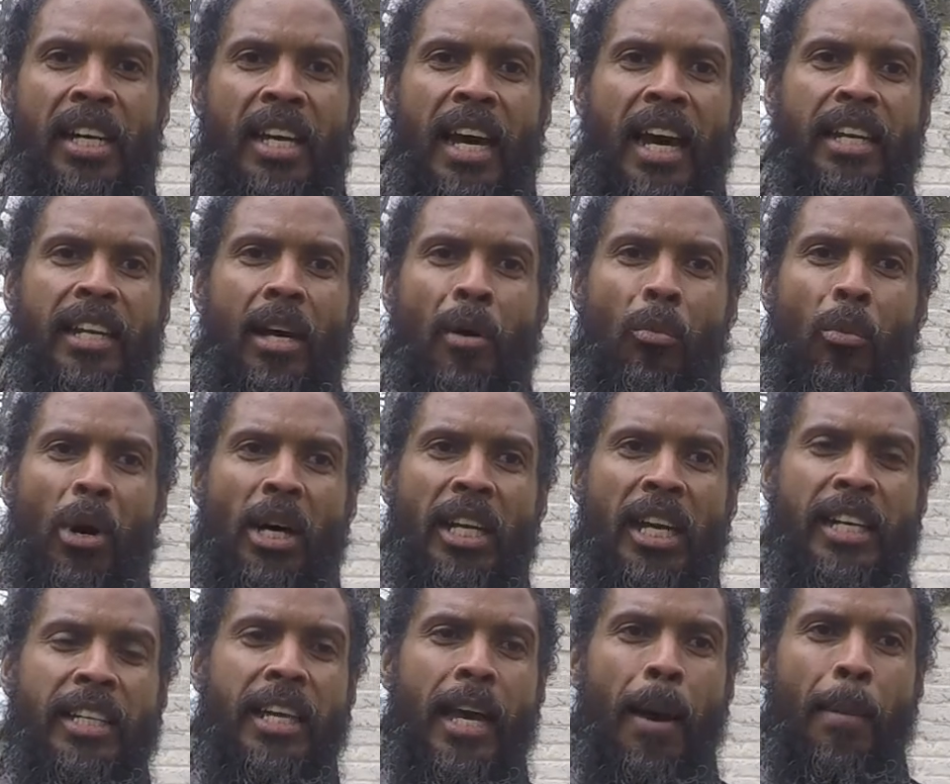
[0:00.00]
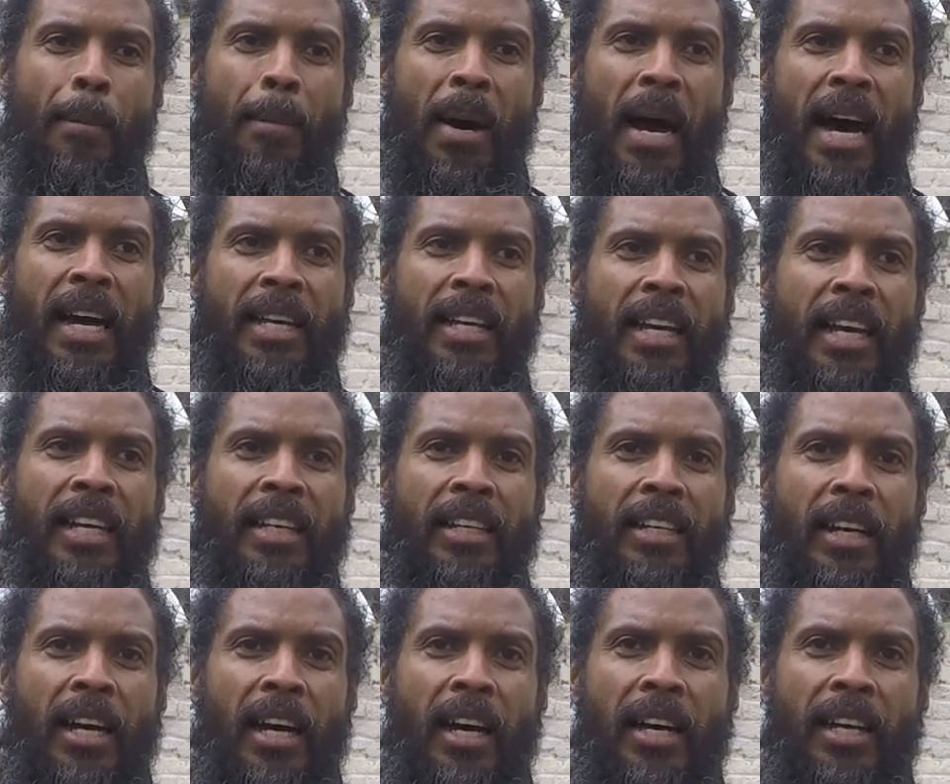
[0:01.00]
and then when I get back
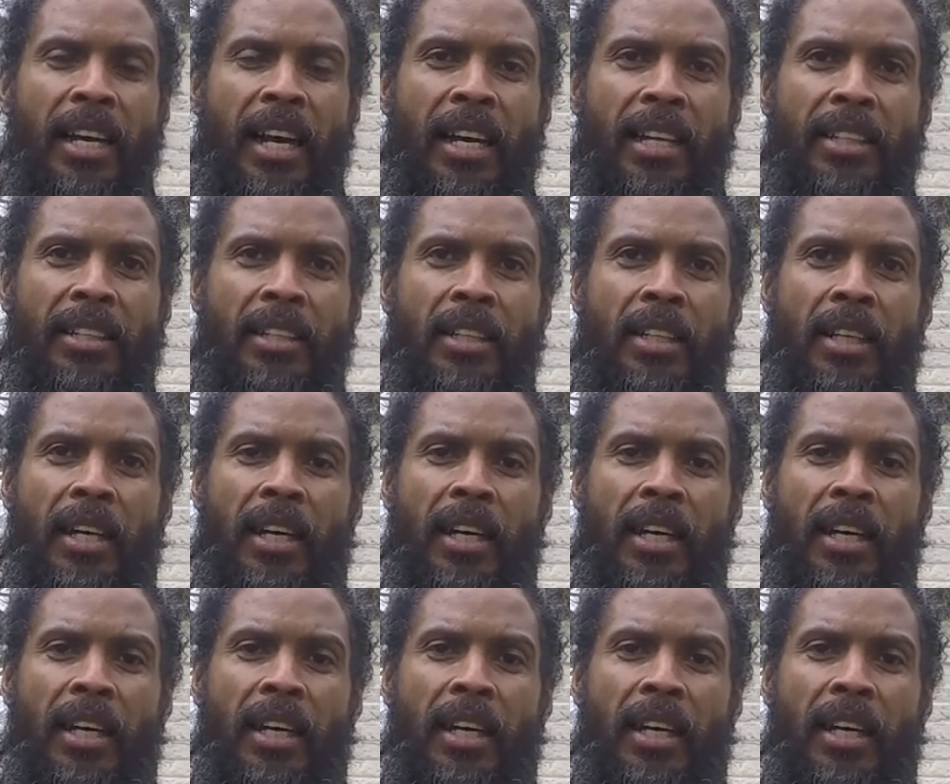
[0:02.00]
and